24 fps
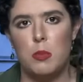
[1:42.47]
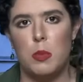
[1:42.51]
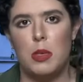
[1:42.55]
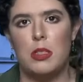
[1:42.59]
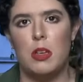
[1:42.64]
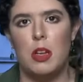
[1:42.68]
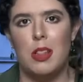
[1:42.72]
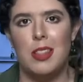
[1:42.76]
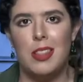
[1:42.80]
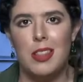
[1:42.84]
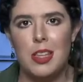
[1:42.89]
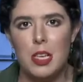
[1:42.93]
But
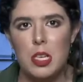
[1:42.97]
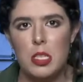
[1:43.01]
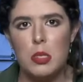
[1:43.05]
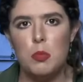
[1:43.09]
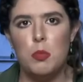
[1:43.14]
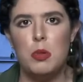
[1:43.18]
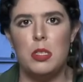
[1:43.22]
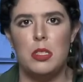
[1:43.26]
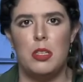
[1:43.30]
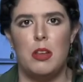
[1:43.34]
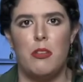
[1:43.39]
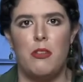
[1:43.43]
on this
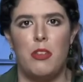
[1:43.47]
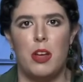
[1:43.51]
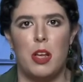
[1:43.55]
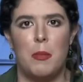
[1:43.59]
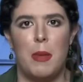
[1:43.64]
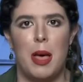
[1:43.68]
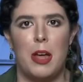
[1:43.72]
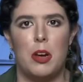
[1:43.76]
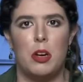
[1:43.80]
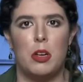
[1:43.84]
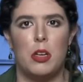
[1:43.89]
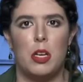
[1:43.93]
specific
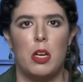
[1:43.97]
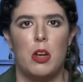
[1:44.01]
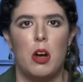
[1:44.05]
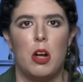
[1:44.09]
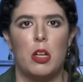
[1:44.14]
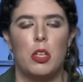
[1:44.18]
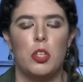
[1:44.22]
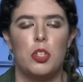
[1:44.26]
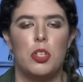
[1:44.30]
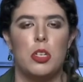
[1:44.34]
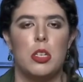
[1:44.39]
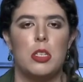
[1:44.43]
matter, the
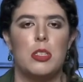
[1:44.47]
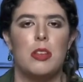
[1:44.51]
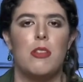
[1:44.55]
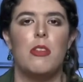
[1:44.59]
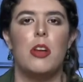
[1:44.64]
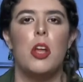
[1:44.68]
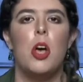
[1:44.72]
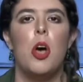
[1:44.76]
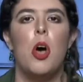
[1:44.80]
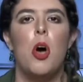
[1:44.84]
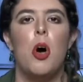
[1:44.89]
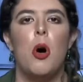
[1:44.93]
coalition is
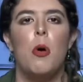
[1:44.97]
even